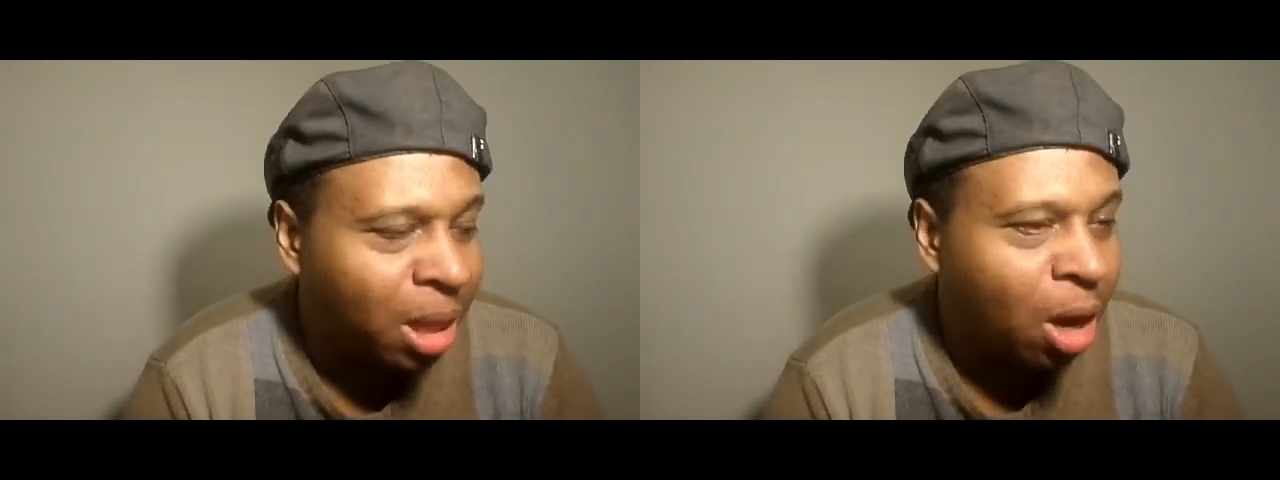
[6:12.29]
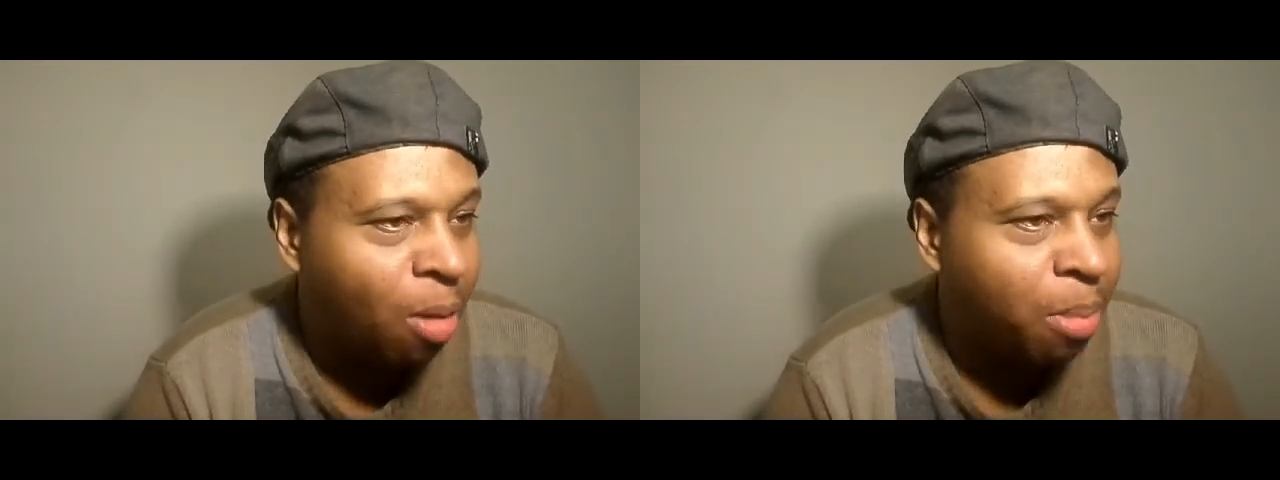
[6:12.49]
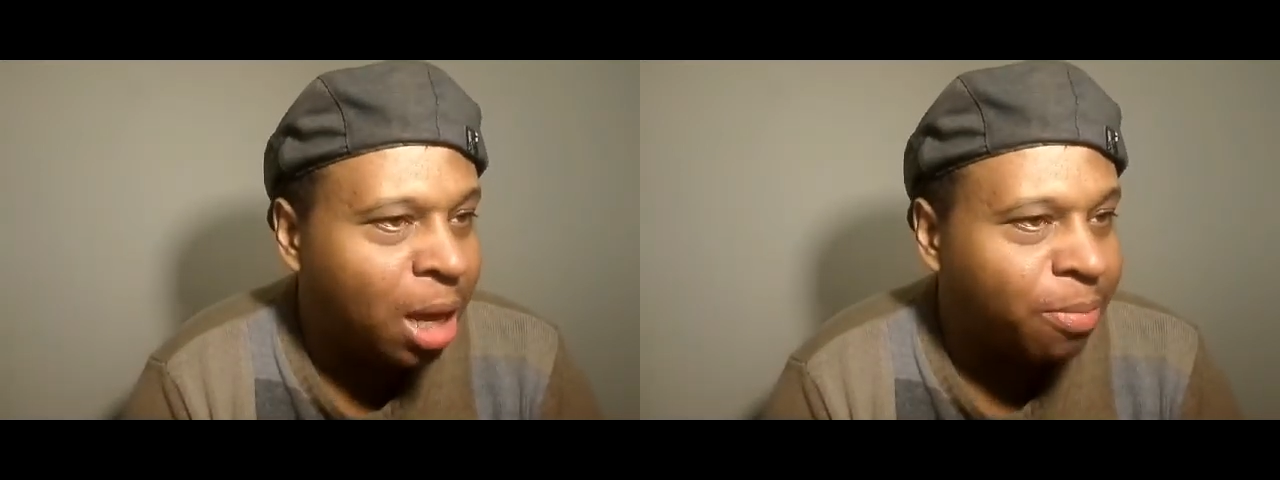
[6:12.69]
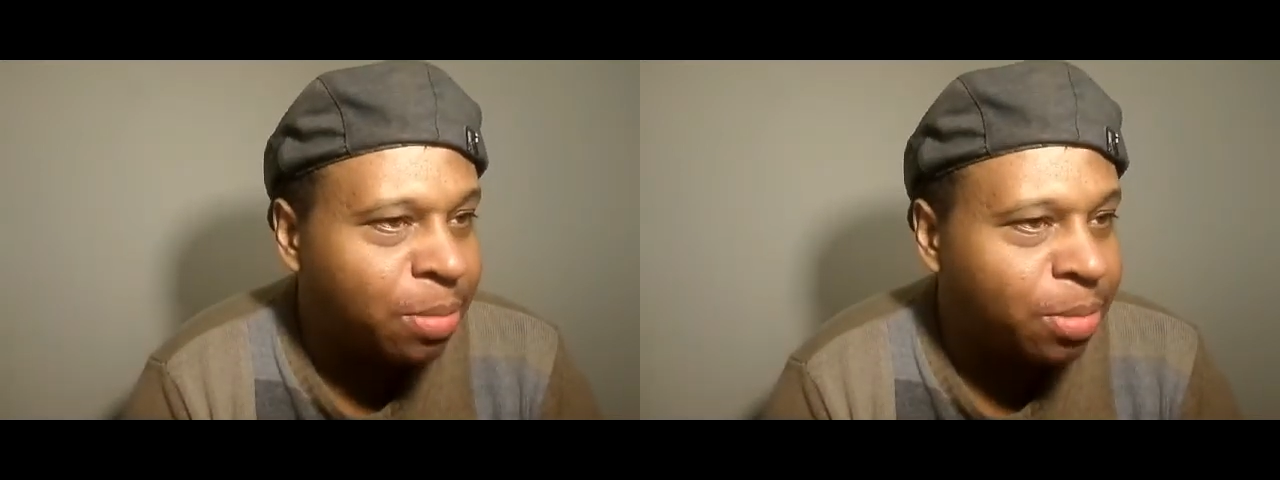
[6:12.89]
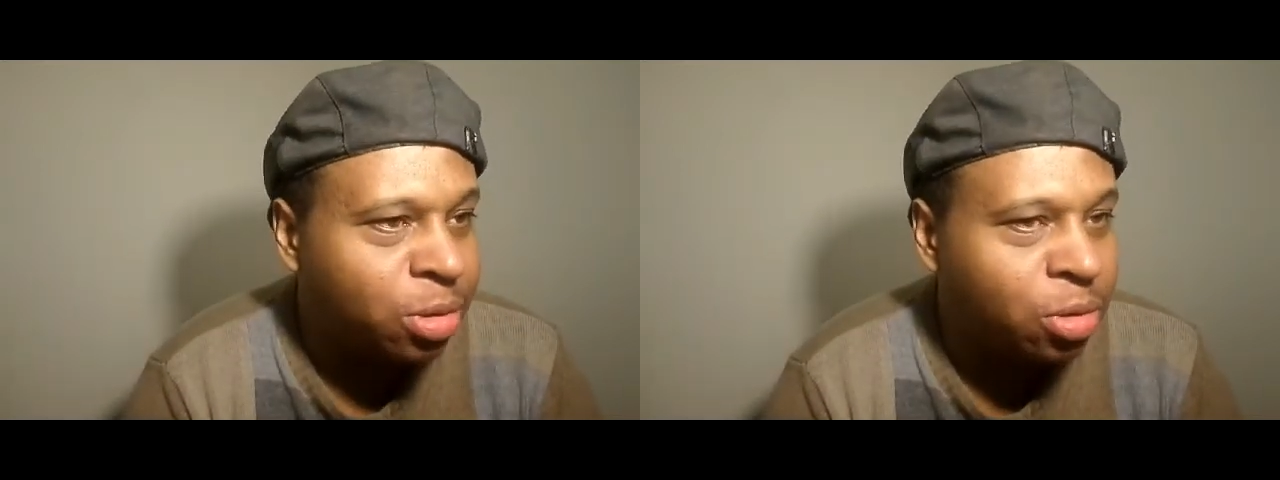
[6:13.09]
all black
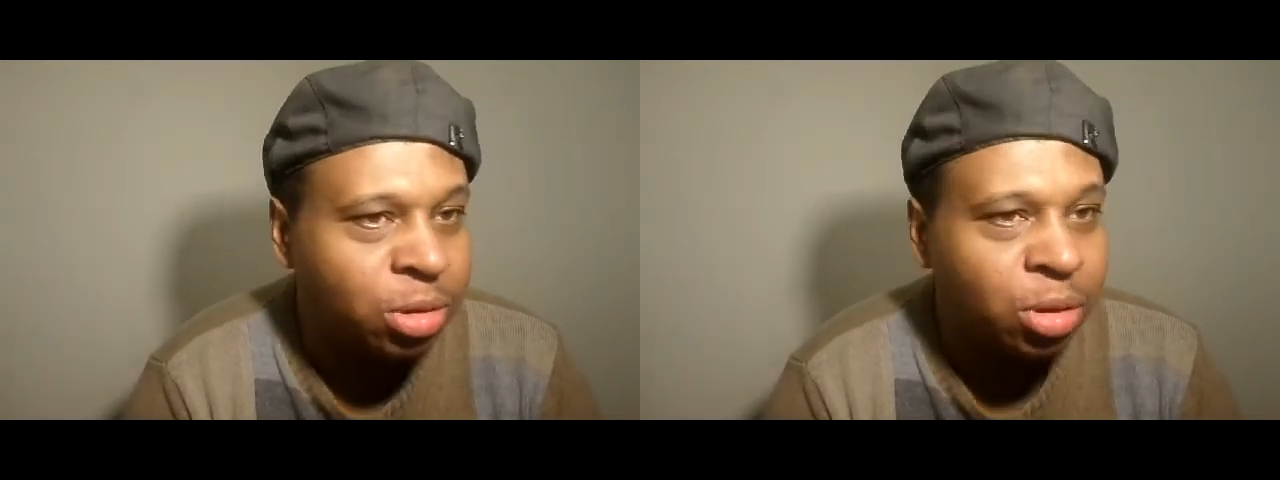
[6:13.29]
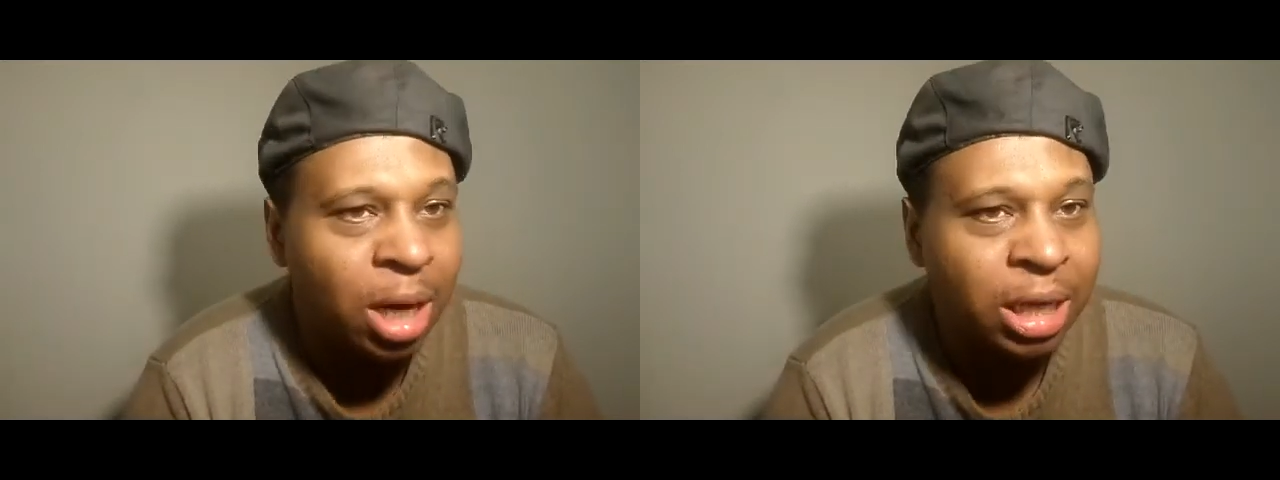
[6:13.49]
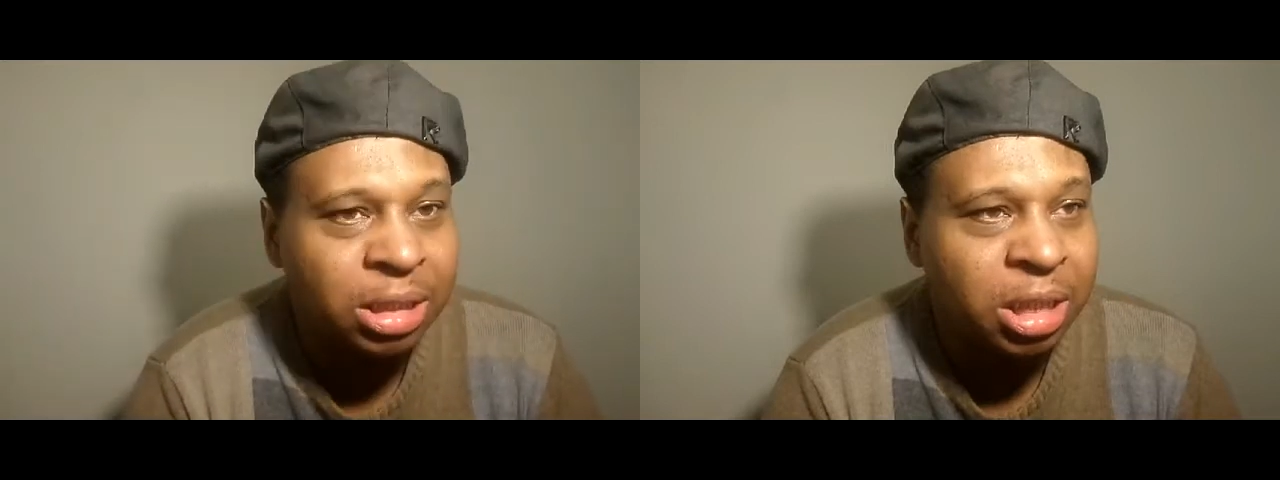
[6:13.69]
people do is know how to